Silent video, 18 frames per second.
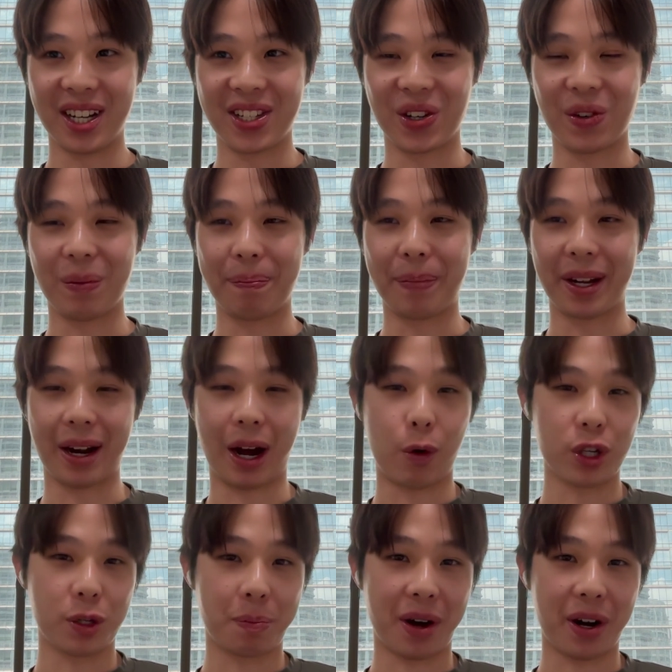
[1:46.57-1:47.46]
So, but
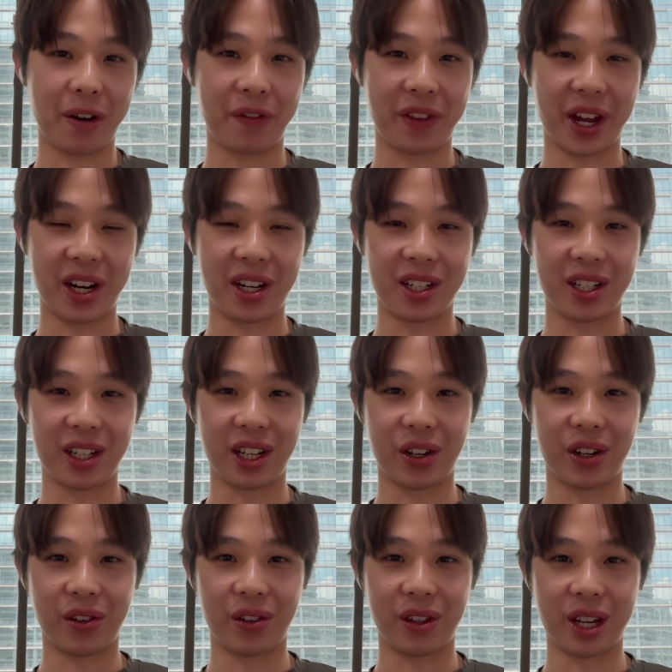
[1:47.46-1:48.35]
I was part of that,
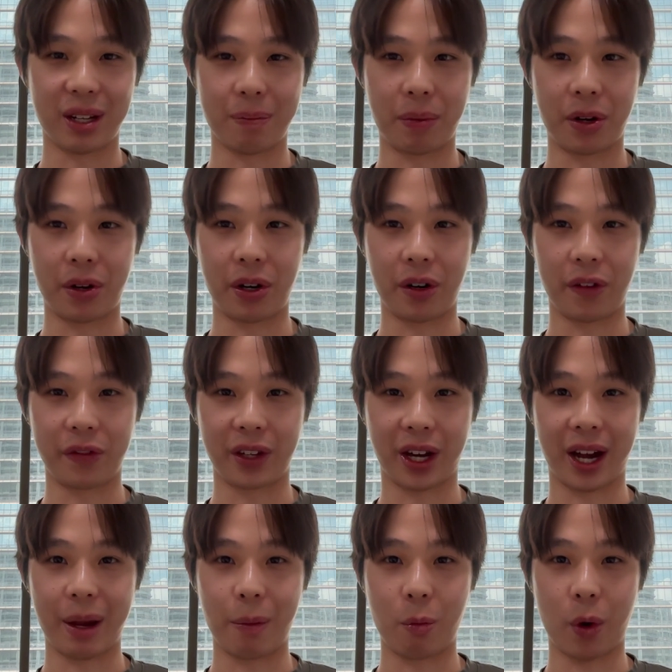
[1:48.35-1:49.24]
that period of
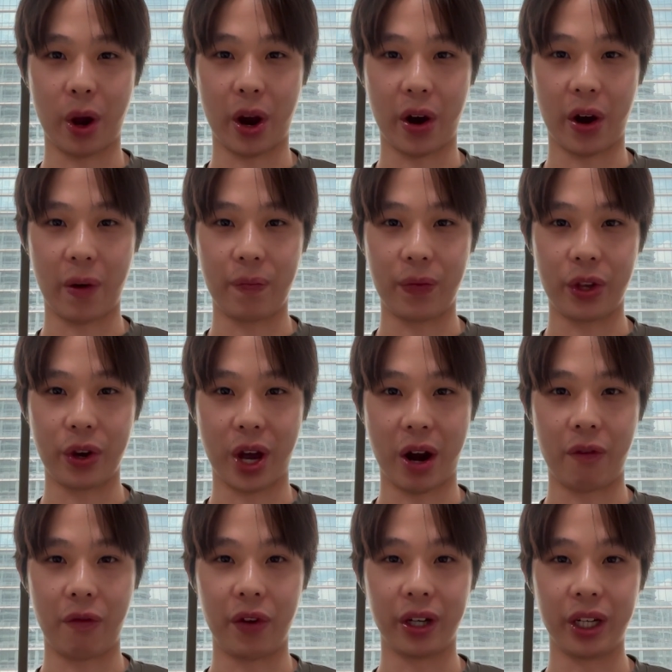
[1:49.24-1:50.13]
time where you
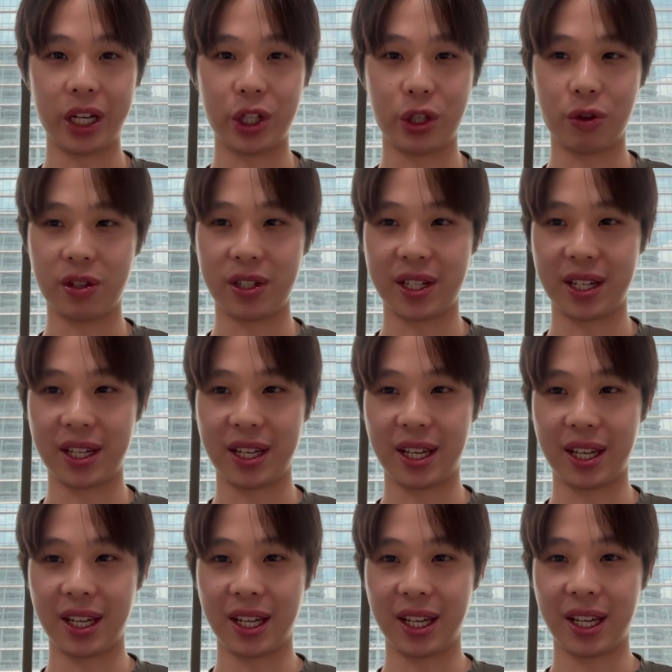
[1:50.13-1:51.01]
had really
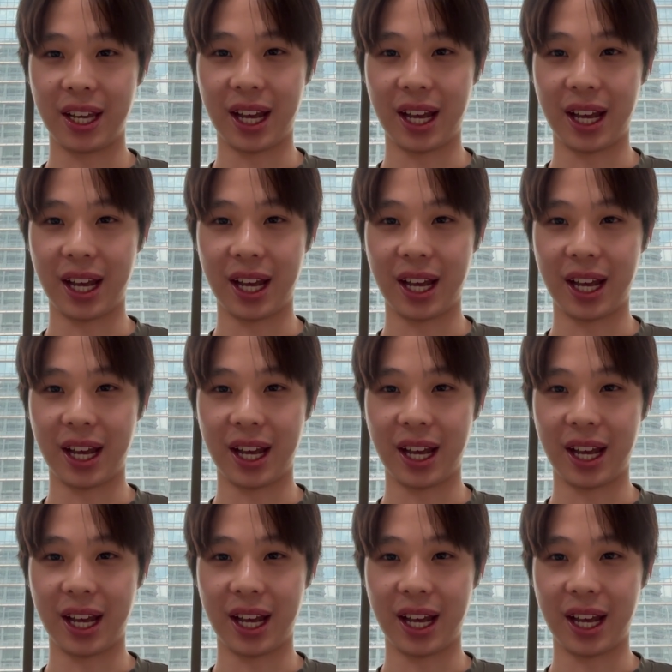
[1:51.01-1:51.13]
juicy